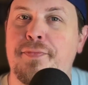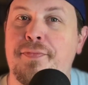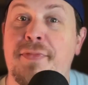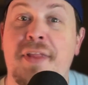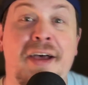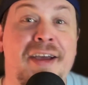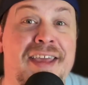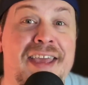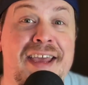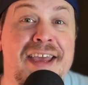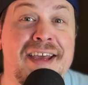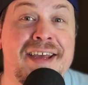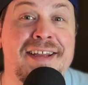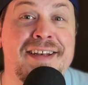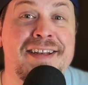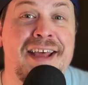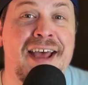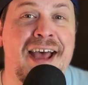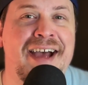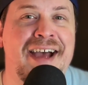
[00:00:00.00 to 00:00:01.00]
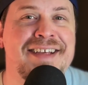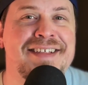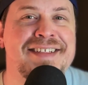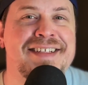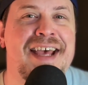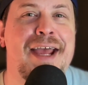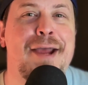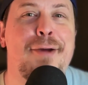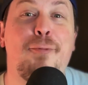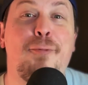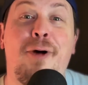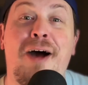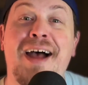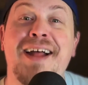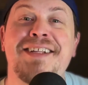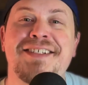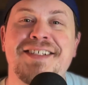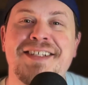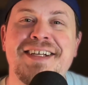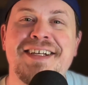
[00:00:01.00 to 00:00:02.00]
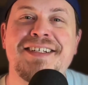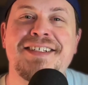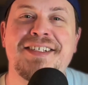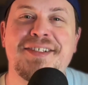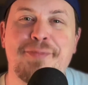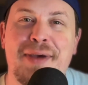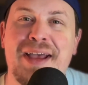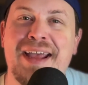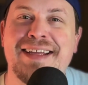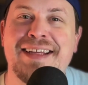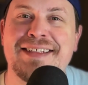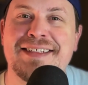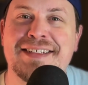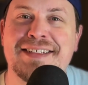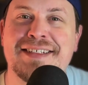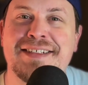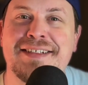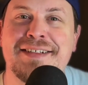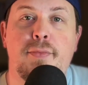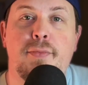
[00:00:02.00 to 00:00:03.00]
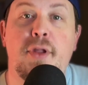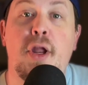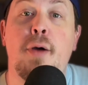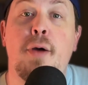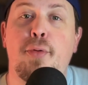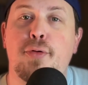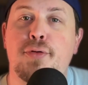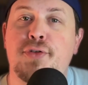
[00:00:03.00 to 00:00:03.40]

Again, I say watch this space. Number